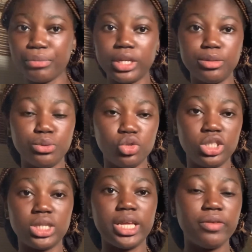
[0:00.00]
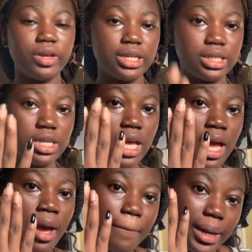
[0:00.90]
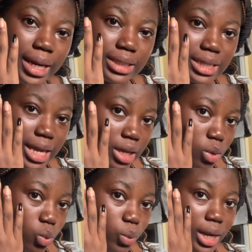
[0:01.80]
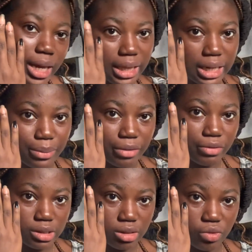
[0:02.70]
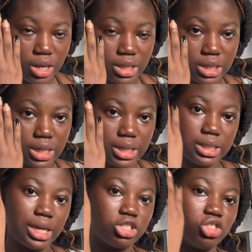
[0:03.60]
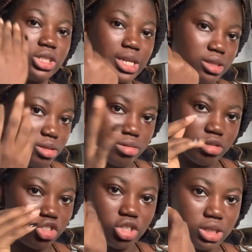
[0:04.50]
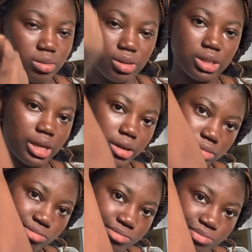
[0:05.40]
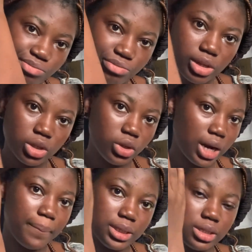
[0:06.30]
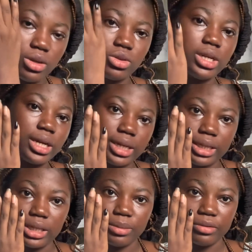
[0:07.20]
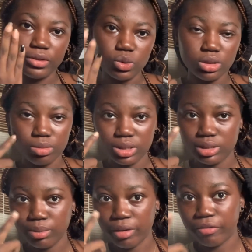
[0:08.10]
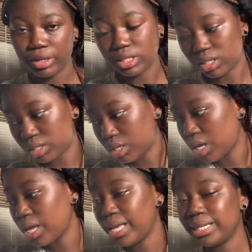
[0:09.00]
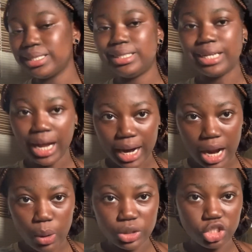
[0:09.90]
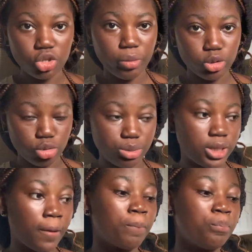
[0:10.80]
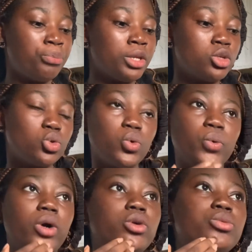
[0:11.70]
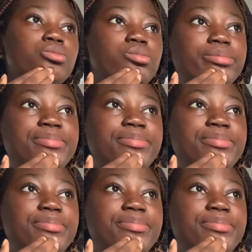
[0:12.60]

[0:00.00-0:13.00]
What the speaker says: the bullshit. Like, if you can see, my hand is like way lighter than my face. If you guys can like see, and it's not that, it's just this means like the other pieces are also like lighter than my face, which means my face is darker, which is not meant to be. So I don't know.